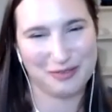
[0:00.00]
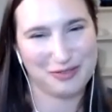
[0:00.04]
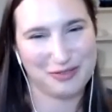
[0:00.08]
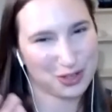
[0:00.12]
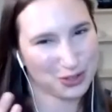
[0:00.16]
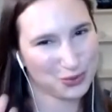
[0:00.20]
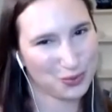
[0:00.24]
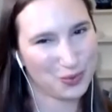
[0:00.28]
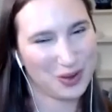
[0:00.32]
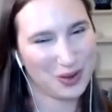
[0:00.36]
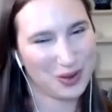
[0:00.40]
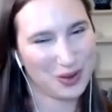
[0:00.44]
there's
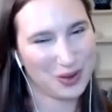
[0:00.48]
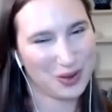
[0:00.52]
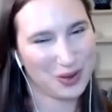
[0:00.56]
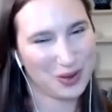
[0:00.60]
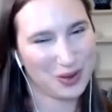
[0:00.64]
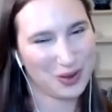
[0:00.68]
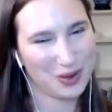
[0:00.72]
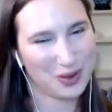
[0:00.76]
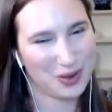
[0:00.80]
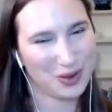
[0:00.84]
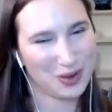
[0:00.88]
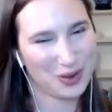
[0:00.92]
one
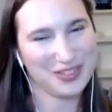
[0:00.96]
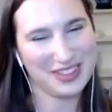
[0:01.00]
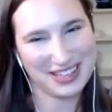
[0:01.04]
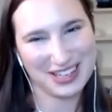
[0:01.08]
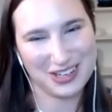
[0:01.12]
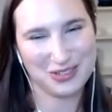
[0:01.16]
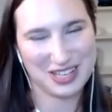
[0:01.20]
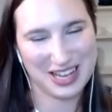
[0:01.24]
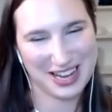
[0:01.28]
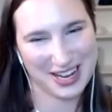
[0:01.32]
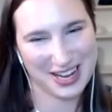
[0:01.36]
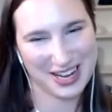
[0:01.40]
thing
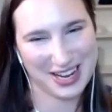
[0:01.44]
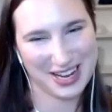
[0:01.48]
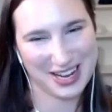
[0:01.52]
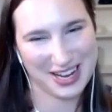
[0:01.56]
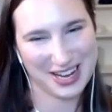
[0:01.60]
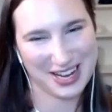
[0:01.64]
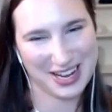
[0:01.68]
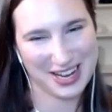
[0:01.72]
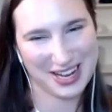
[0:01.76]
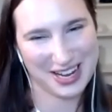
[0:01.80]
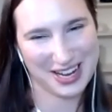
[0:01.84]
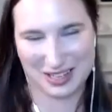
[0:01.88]
you take away
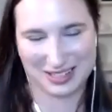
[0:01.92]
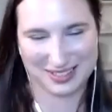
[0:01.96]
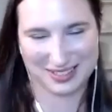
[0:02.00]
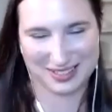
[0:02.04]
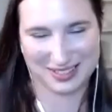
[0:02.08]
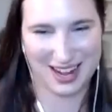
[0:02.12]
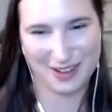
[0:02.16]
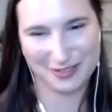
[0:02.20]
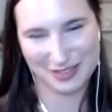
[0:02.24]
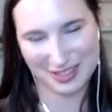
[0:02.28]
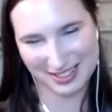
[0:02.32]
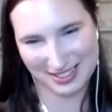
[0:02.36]
from this,
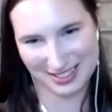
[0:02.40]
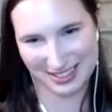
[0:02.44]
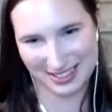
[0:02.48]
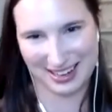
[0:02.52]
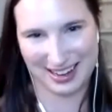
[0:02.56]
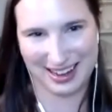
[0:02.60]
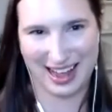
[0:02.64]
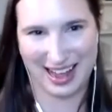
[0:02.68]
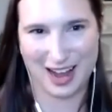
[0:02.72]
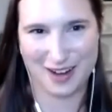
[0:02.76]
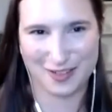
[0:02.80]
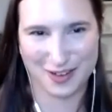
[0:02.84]
obviously
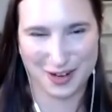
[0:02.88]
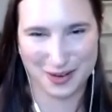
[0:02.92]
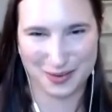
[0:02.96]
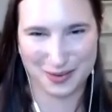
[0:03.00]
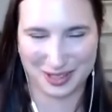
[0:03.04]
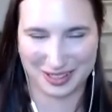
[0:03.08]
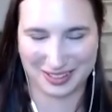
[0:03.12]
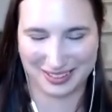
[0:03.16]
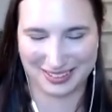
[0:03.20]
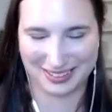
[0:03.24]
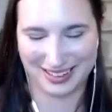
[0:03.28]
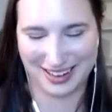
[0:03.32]

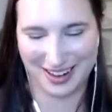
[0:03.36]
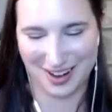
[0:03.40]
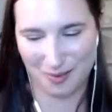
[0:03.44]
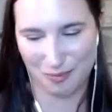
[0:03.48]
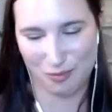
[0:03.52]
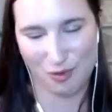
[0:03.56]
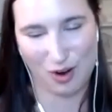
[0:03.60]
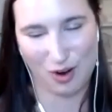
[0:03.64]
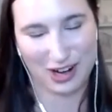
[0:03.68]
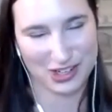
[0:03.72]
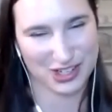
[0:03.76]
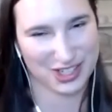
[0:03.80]
everyone
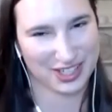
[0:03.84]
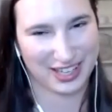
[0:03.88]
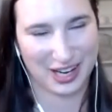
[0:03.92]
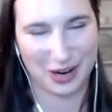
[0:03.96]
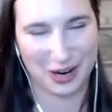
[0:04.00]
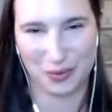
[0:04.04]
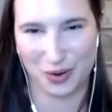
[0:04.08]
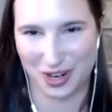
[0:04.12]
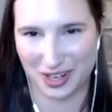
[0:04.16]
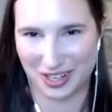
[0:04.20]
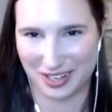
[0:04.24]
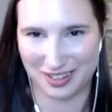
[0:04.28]
watching, I
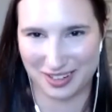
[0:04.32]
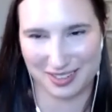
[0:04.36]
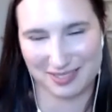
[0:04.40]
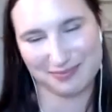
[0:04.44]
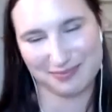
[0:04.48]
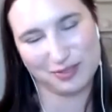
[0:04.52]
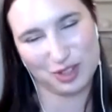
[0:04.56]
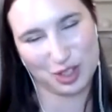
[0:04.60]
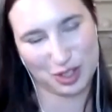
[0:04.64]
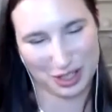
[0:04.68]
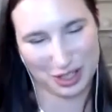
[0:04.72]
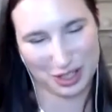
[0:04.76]
want you to
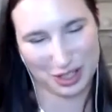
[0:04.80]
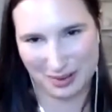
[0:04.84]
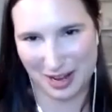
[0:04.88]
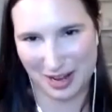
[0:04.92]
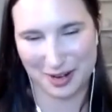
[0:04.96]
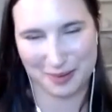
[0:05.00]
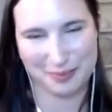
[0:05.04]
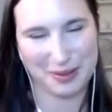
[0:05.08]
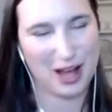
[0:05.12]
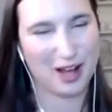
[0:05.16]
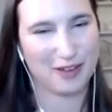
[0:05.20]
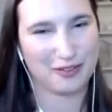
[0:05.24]
learn about
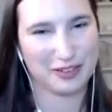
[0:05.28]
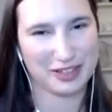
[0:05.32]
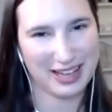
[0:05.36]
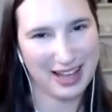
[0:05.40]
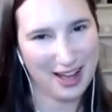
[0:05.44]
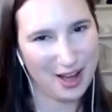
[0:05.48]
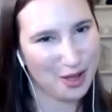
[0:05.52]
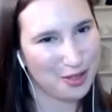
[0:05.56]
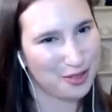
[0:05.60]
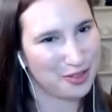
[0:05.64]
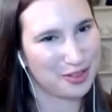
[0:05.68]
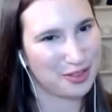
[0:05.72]
pelvic
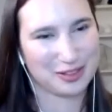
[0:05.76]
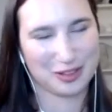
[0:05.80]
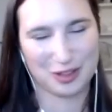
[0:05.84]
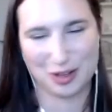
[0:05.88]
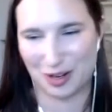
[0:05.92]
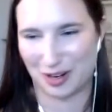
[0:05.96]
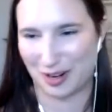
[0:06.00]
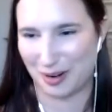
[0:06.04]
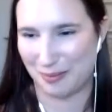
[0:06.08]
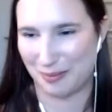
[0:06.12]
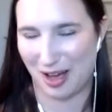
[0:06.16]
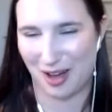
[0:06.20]
health and learn
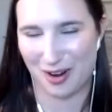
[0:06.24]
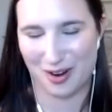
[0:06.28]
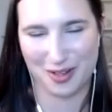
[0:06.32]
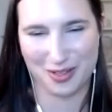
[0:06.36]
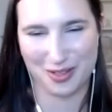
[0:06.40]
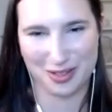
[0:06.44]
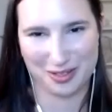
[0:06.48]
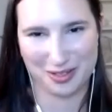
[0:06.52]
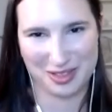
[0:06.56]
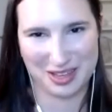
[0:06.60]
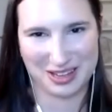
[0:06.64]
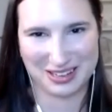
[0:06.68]
about all the
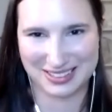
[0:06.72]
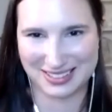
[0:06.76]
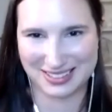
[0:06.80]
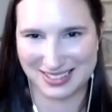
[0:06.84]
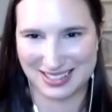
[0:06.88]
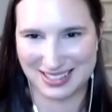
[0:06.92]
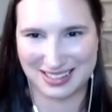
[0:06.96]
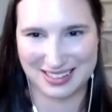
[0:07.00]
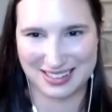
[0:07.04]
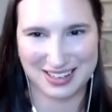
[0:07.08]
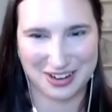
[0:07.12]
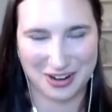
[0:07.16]
things
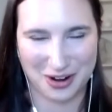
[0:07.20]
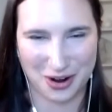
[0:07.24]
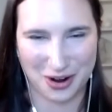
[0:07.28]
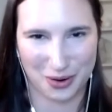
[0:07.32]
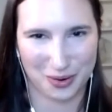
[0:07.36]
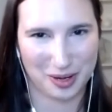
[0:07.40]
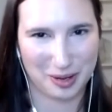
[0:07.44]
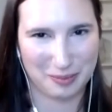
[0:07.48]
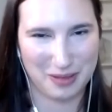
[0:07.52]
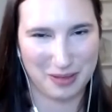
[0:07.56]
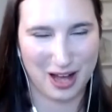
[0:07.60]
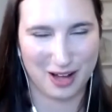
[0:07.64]
that, a
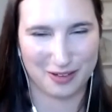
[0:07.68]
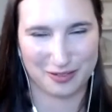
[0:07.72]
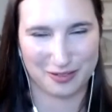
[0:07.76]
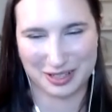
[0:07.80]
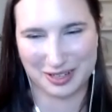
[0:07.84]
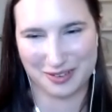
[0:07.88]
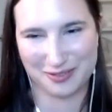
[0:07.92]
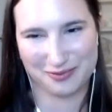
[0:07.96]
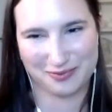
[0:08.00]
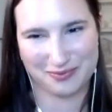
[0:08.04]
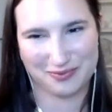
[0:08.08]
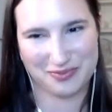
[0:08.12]
pelvic
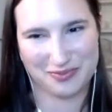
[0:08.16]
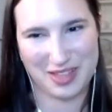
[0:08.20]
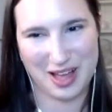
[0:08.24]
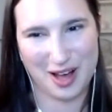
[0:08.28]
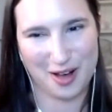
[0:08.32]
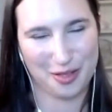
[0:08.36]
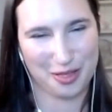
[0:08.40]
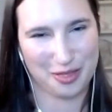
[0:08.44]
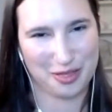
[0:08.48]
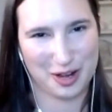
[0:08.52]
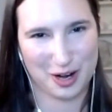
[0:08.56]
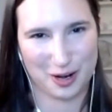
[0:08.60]
health
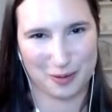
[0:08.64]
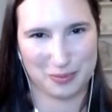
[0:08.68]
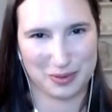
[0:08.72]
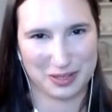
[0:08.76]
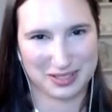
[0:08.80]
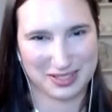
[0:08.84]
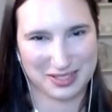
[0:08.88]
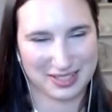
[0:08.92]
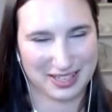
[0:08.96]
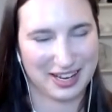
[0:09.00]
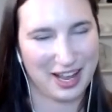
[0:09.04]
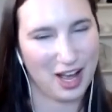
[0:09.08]
therapist
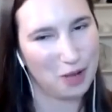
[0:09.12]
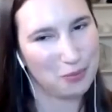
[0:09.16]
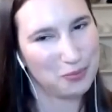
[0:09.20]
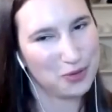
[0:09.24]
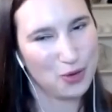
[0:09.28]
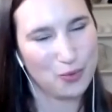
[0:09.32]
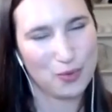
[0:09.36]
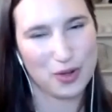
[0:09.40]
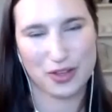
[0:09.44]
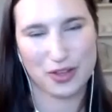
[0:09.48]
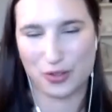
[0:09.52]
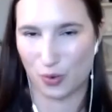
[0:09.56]
can help you
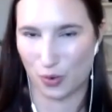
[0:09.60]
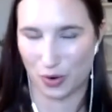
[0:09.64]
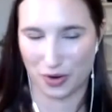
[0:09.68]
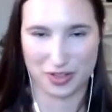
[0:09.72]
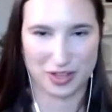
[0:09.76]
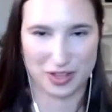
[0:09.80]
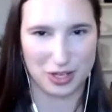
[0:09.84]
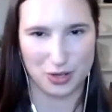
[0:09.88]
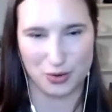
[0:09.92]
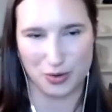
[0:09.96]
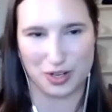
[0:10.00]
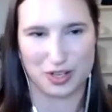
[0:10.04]
with, or that you
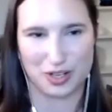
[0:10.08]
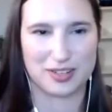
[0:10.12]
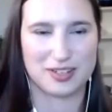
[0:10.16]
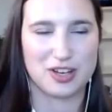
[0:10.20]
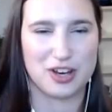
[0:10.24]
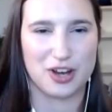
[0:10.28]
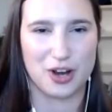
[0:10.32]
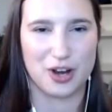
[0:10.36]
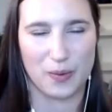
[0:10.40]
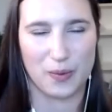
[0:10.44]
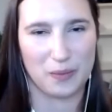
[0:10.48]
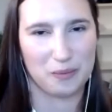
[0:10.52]
could,
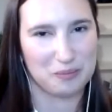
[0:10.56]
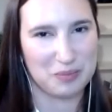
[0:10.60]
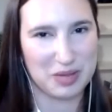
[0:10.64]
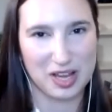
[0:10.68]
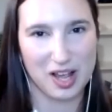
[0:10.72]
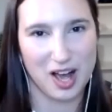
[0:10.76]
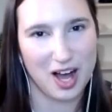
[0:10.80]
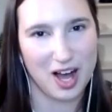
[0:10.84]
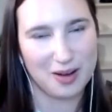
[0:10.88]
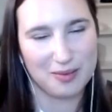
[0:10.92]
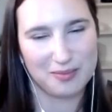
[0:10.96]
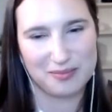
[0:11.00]

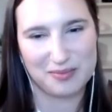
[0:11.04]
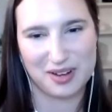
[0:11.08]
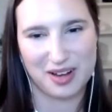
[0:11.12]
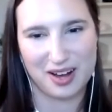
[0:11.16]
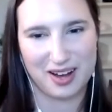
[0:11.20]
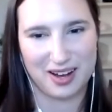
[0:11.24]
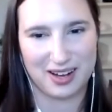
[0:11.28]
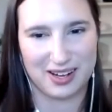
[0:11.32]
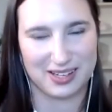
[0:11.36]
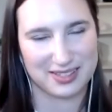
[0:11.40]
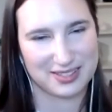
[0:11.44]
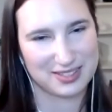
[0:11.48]
become
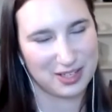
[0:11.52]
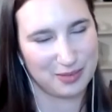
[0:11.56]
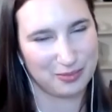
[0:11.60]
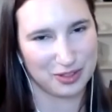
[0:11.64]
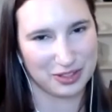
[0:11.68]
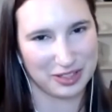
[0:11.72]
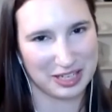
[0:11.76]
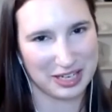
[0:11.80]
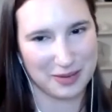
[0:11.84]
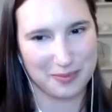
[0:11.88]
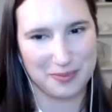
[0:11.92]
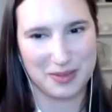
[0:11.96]
someone like
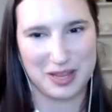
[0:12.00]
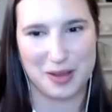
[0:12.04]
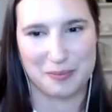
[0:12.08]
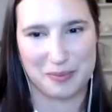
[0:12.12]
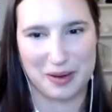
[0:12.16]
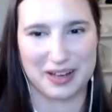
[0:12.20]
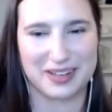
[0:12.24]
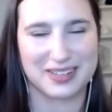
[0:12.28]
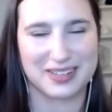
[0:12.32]
me. But